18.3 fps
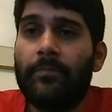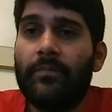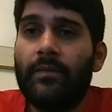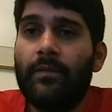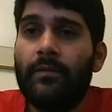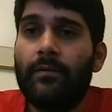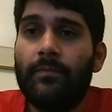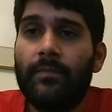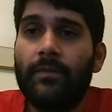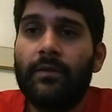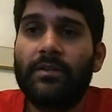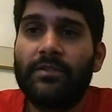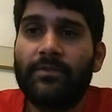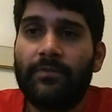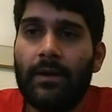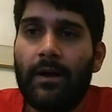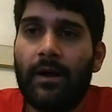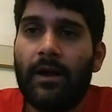there's a
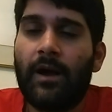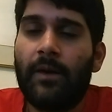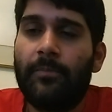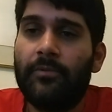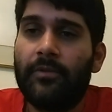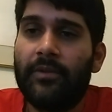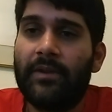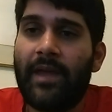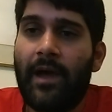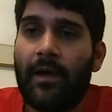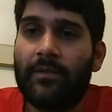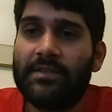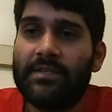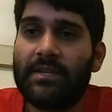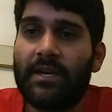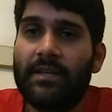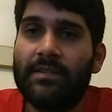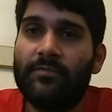couple of
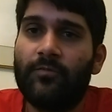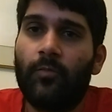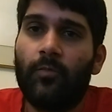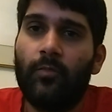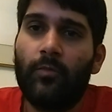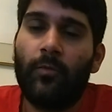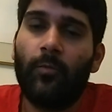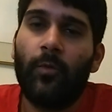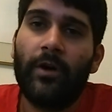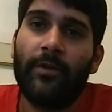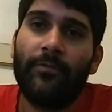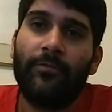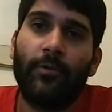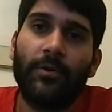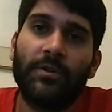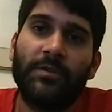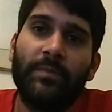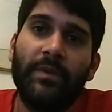downsides. One, of course,
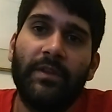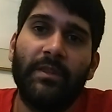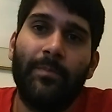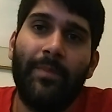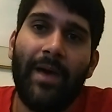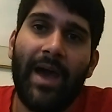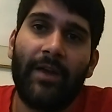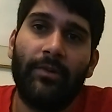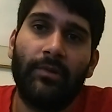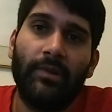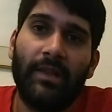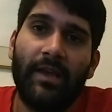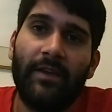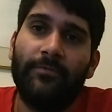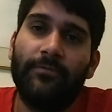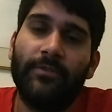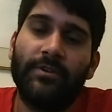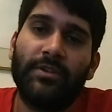being the battery life,
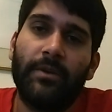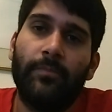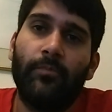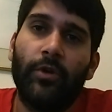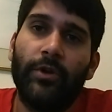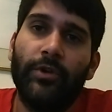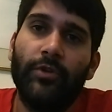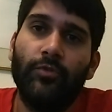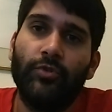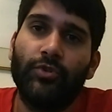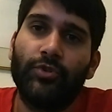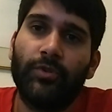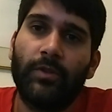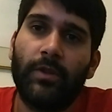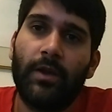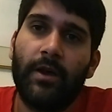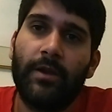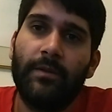which I'm more neutral
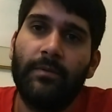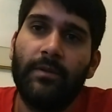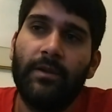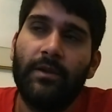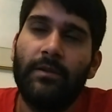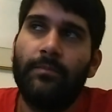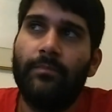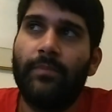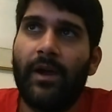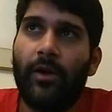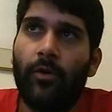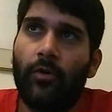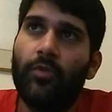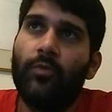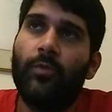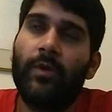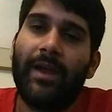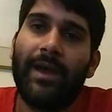on. My old
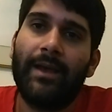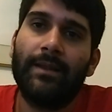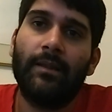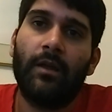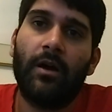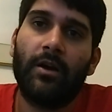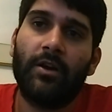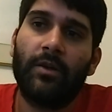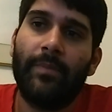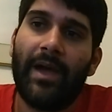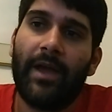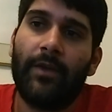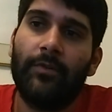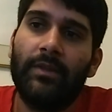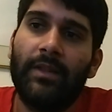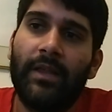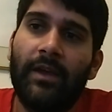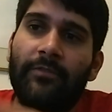one had longer battery
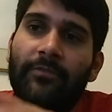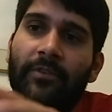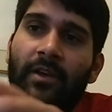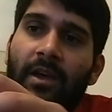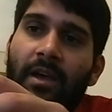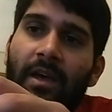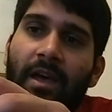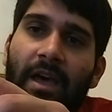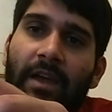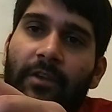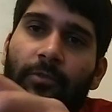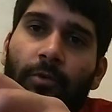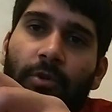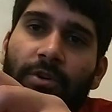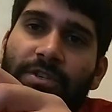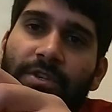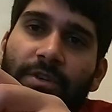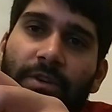life, and of
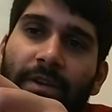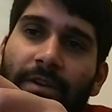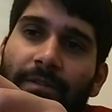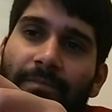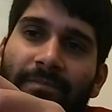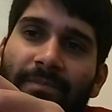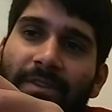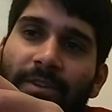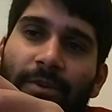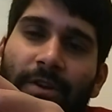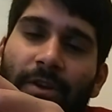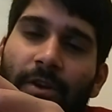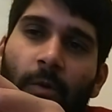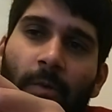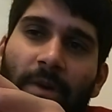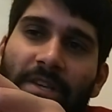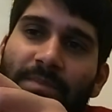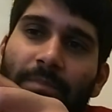course you can
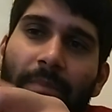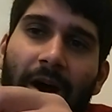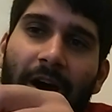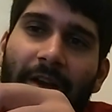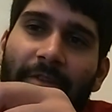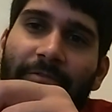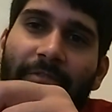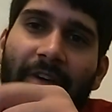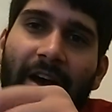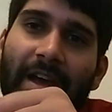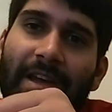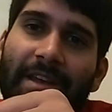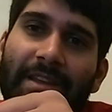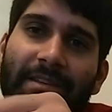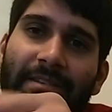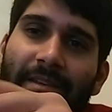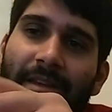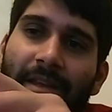always modify it
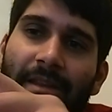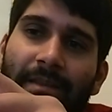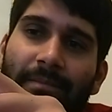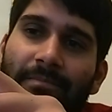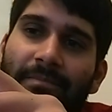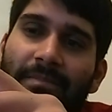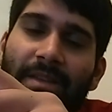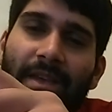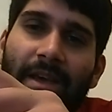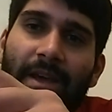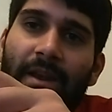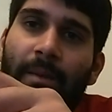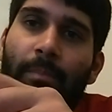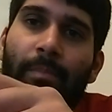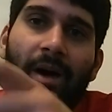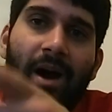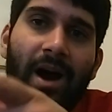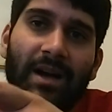and get a
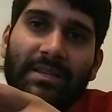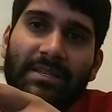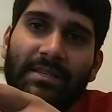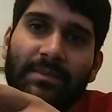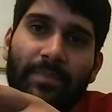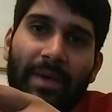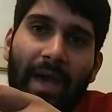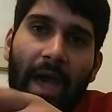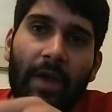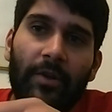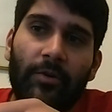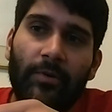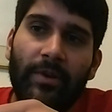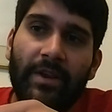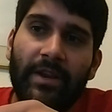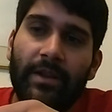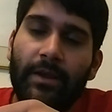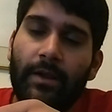box
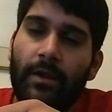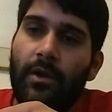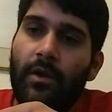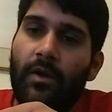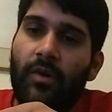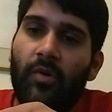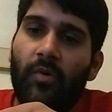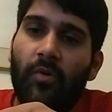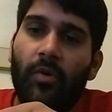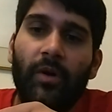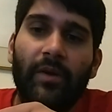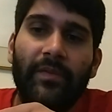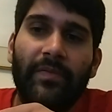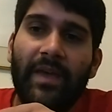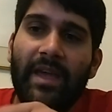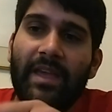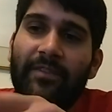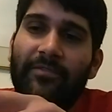battery, or they
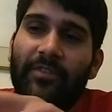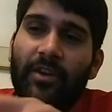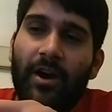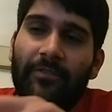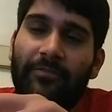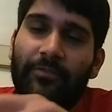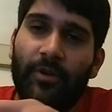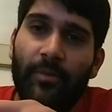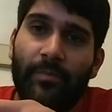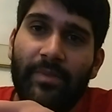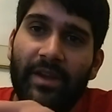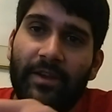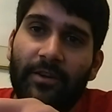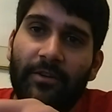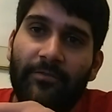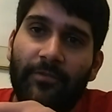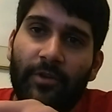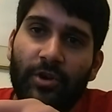even offer a bigger
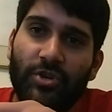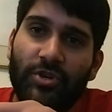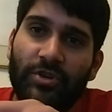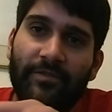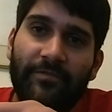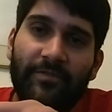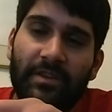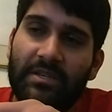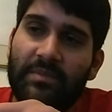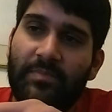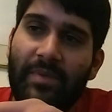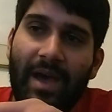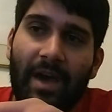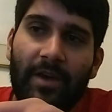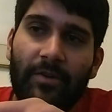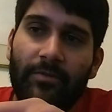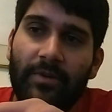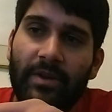version of this
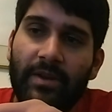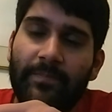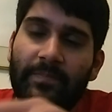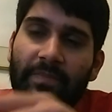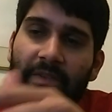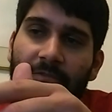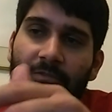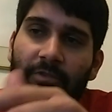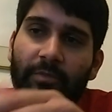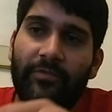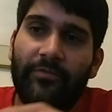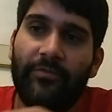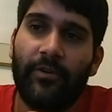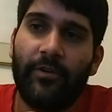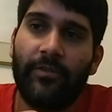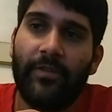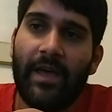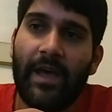battery if you prefer
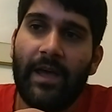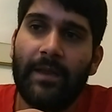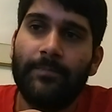that.